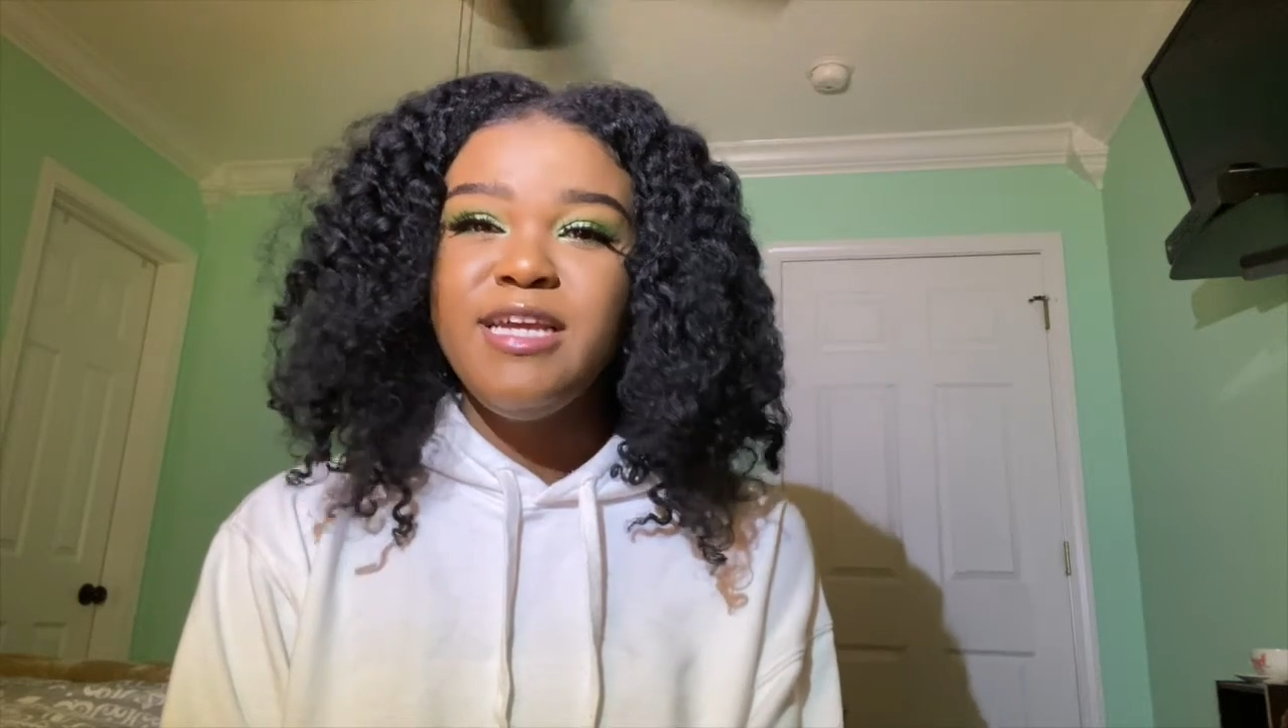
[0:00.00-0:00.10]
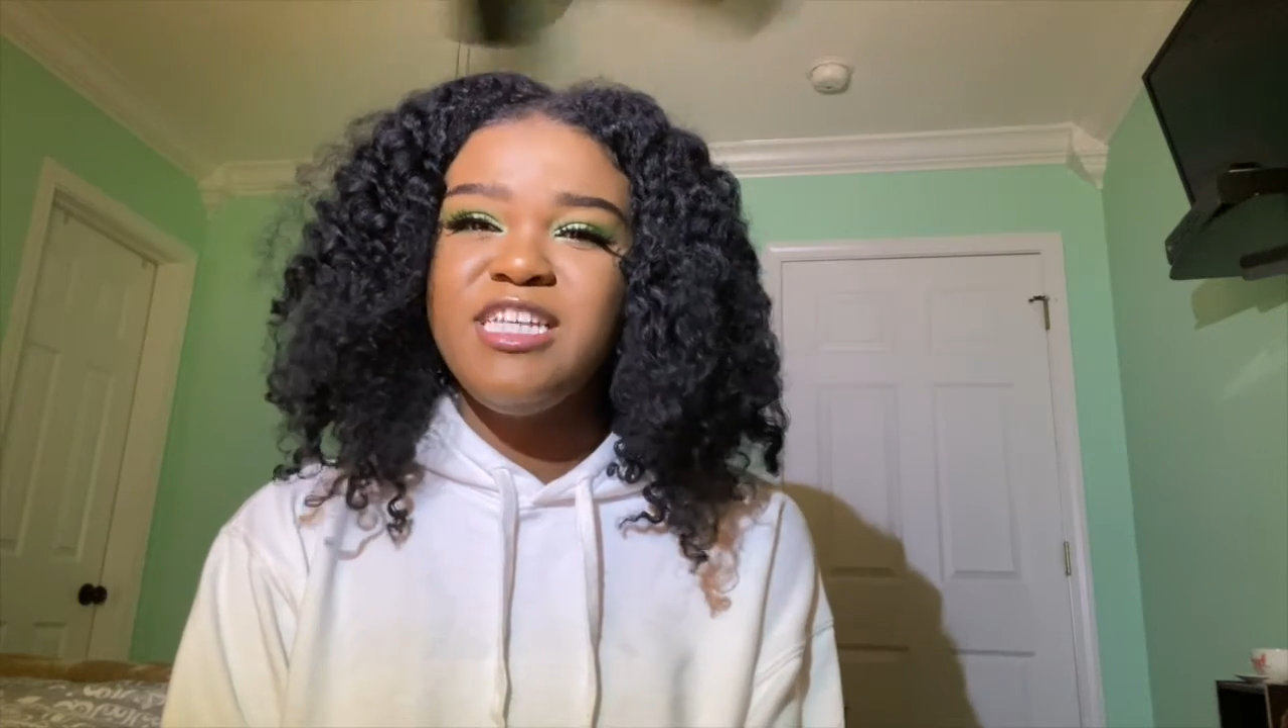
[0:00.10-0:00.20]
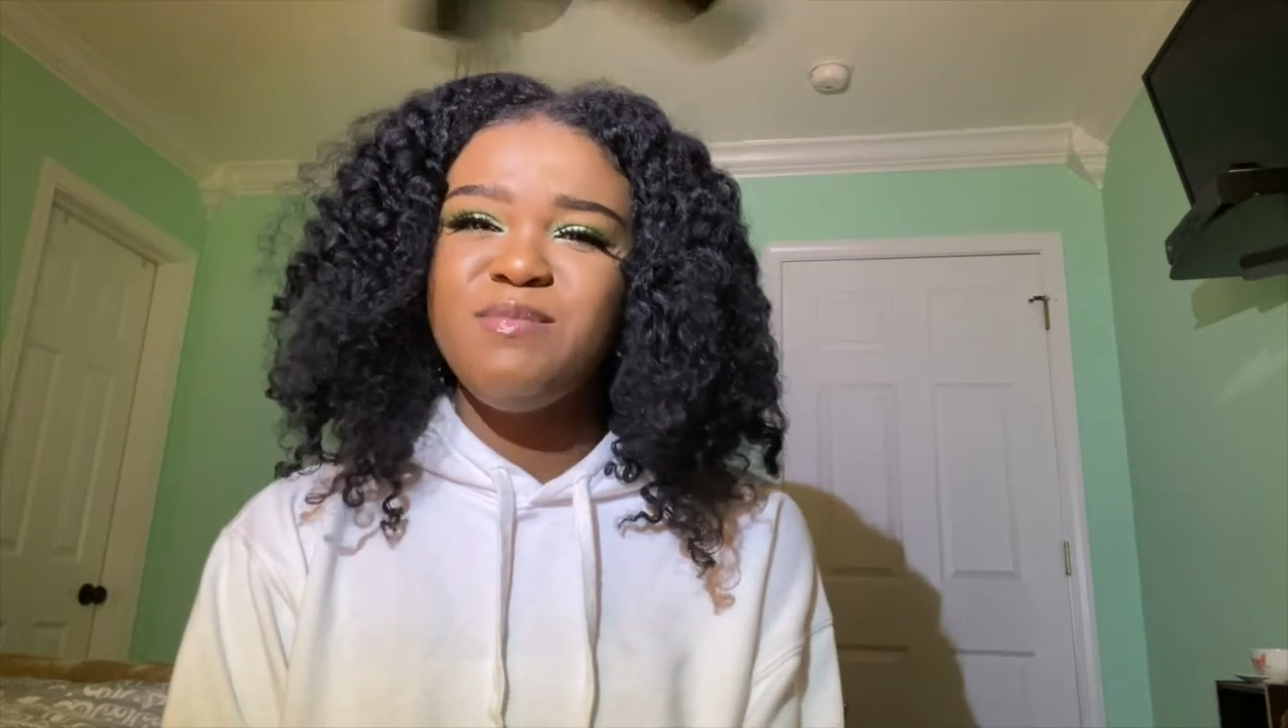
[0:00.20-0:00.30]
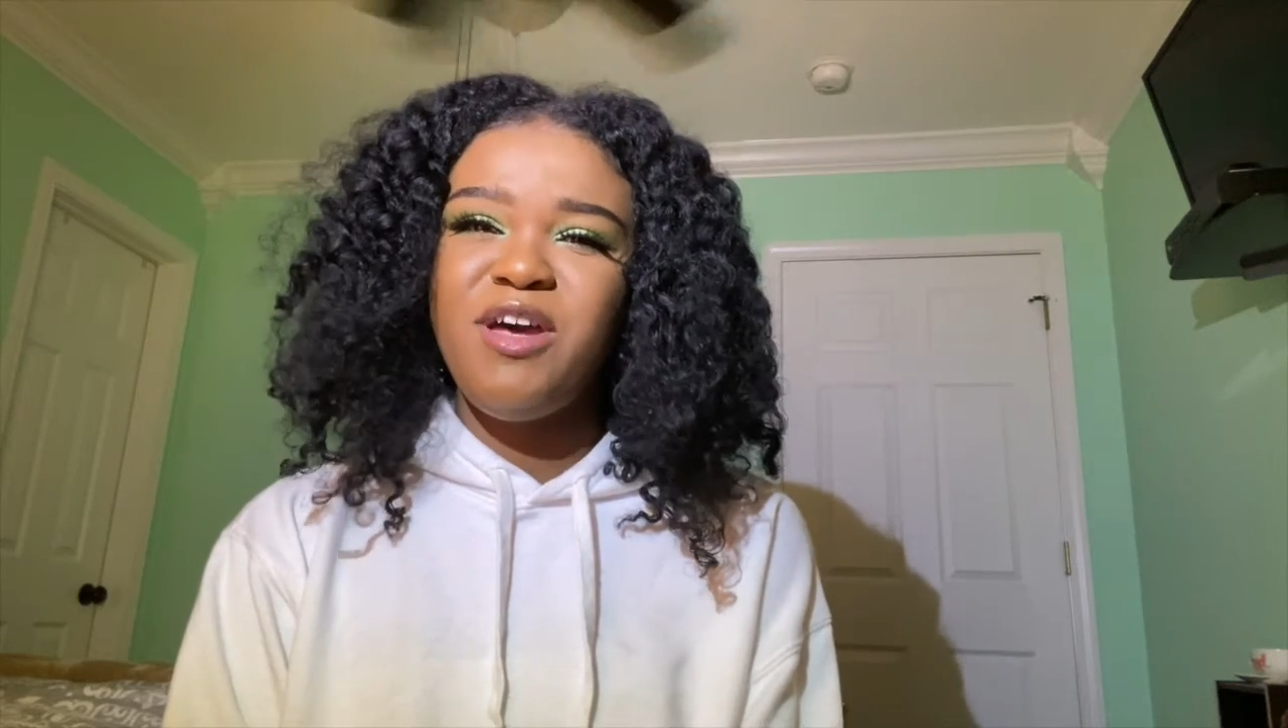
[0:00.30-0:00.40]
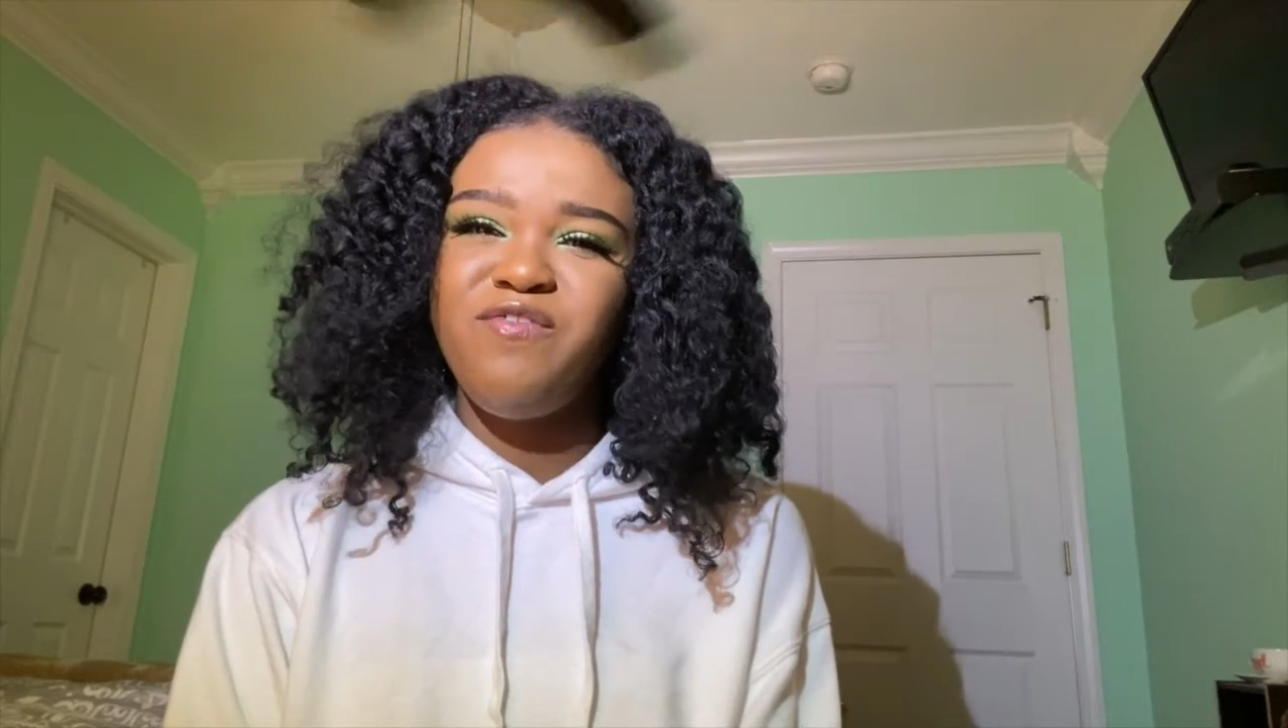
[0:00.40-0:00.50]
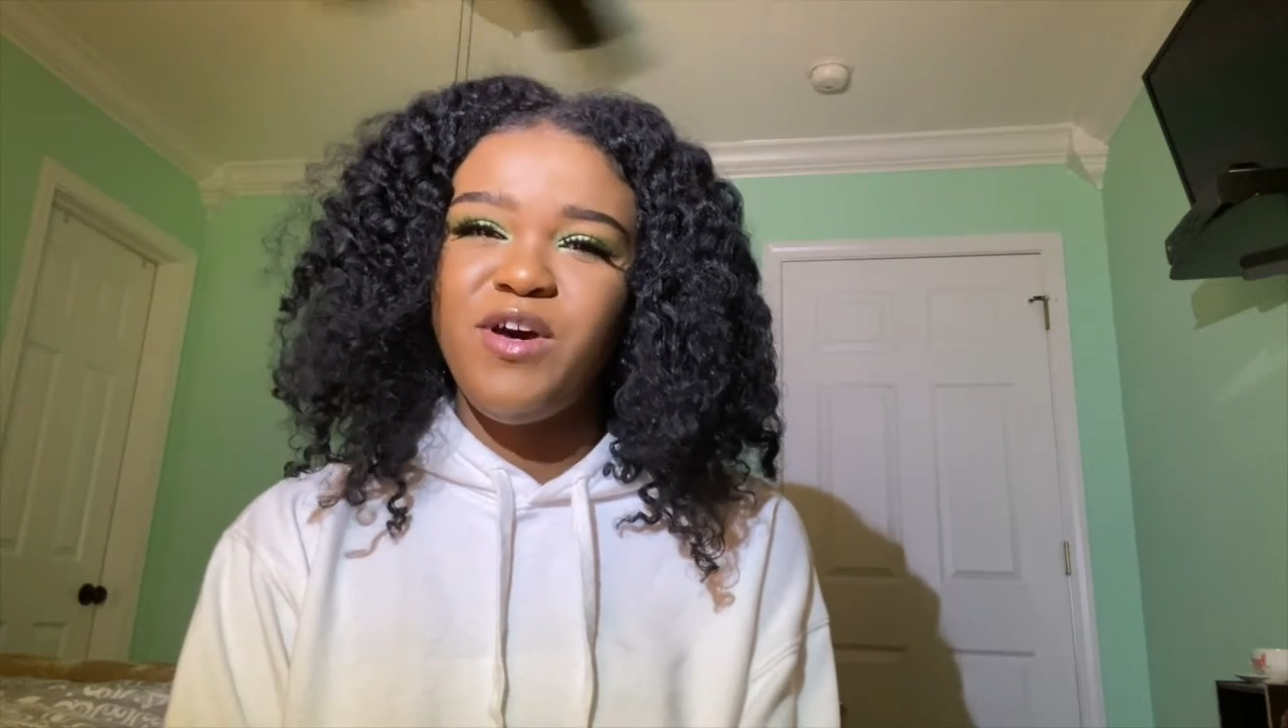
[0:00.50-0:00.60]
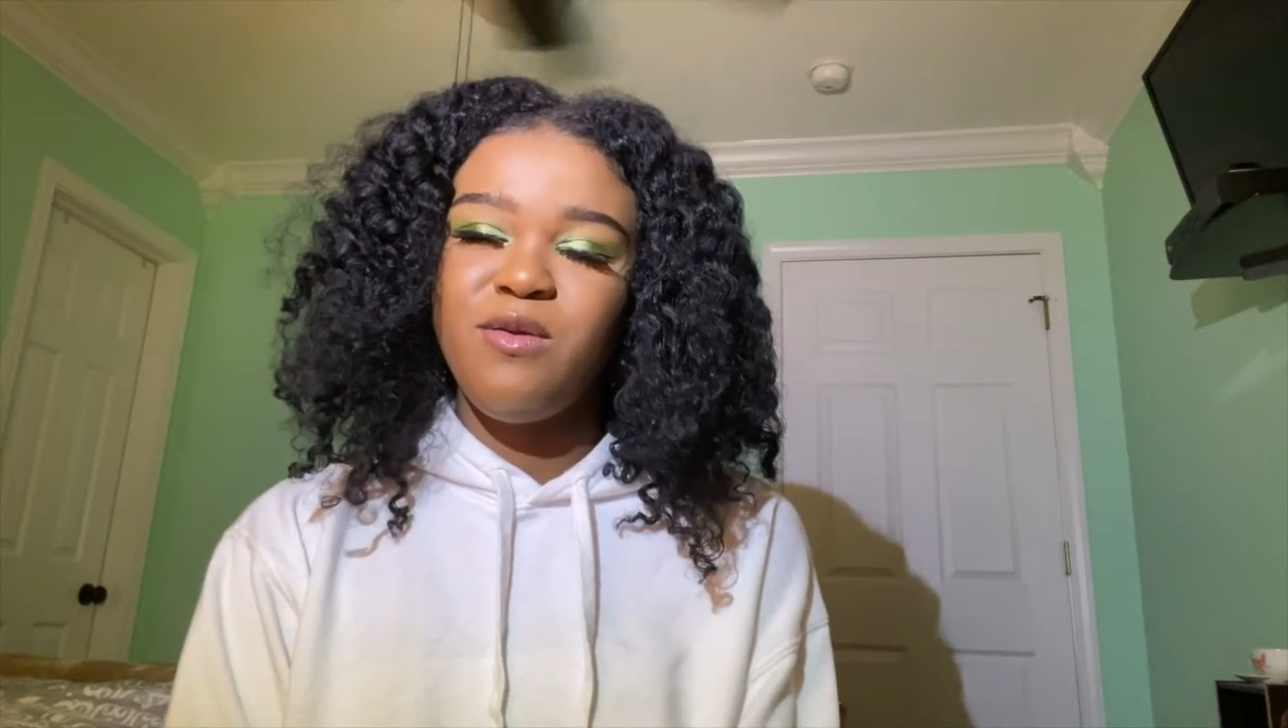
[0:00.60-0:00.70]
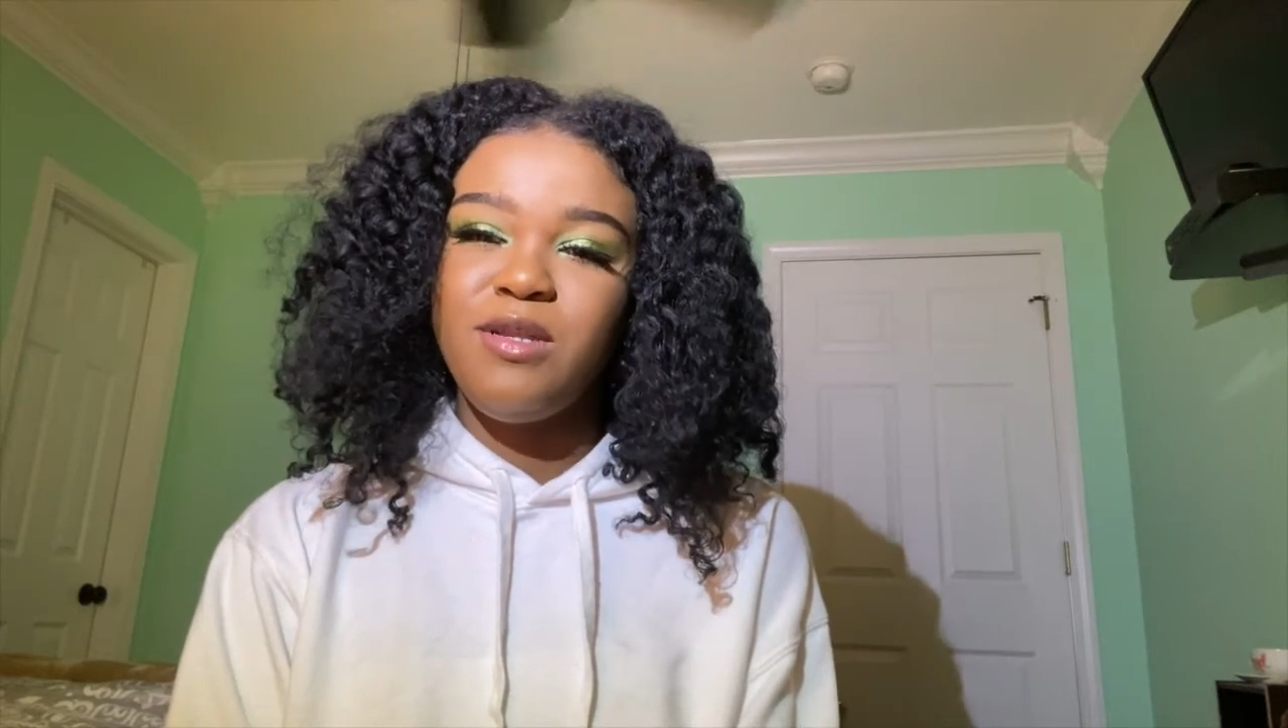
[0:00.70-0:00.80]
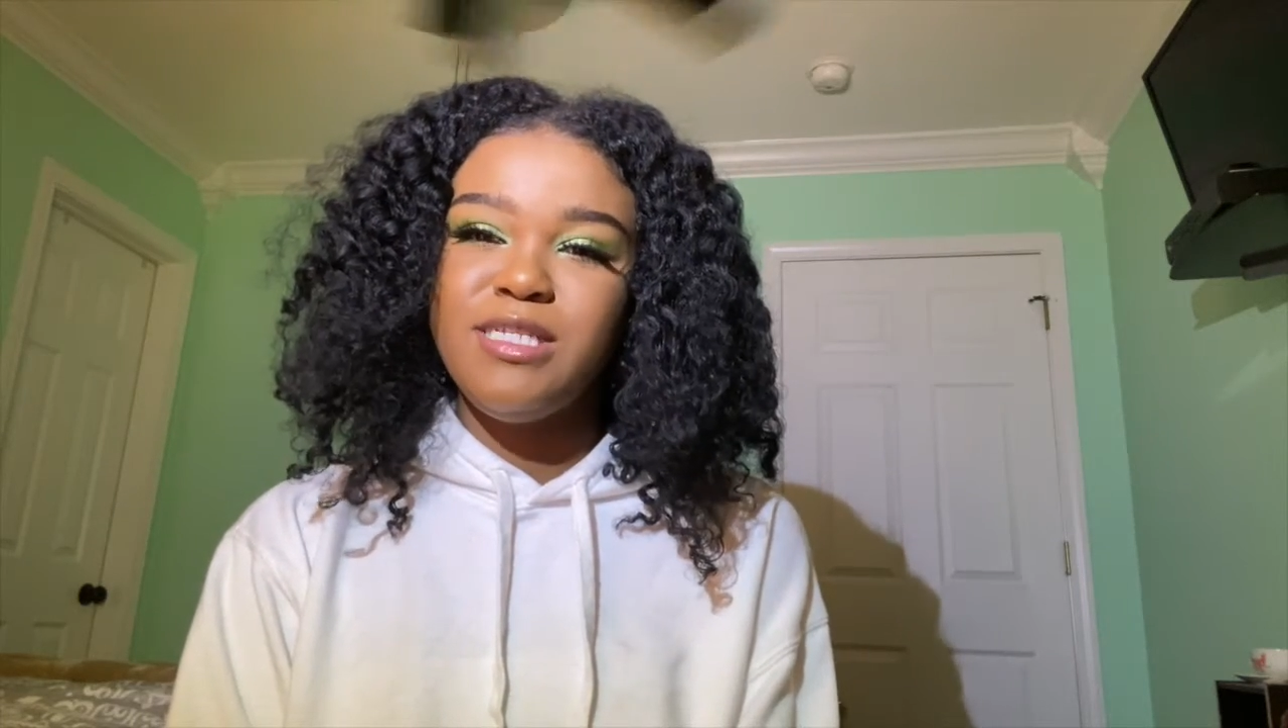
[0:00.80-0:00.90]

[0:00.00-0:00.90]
Is my phone